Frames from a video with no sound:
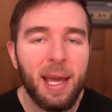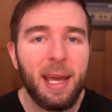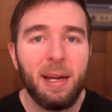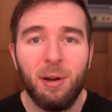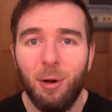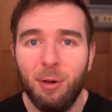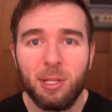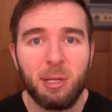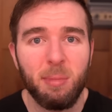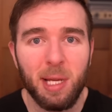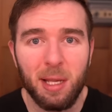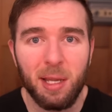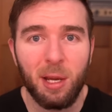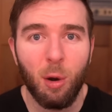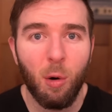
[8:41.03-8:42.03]
And
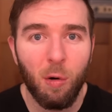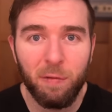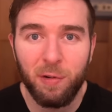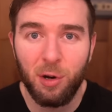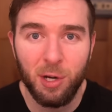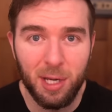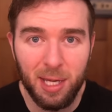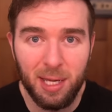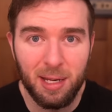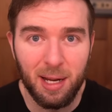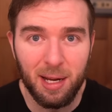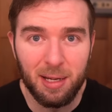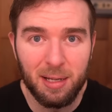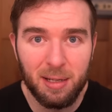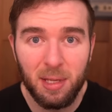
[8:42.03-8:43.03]
ultimately
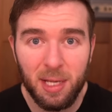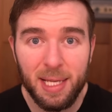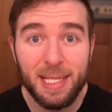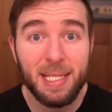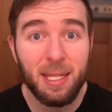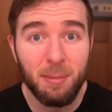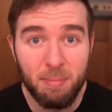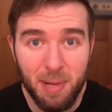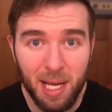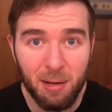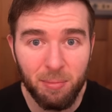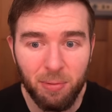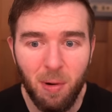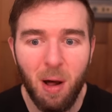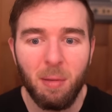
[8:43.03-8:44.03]
overeating is the
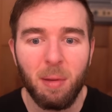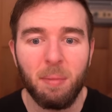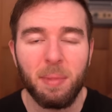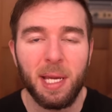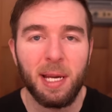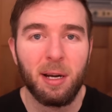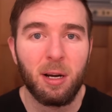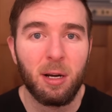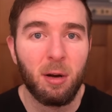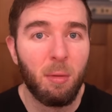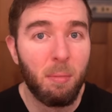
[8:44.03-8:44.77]
main problem here,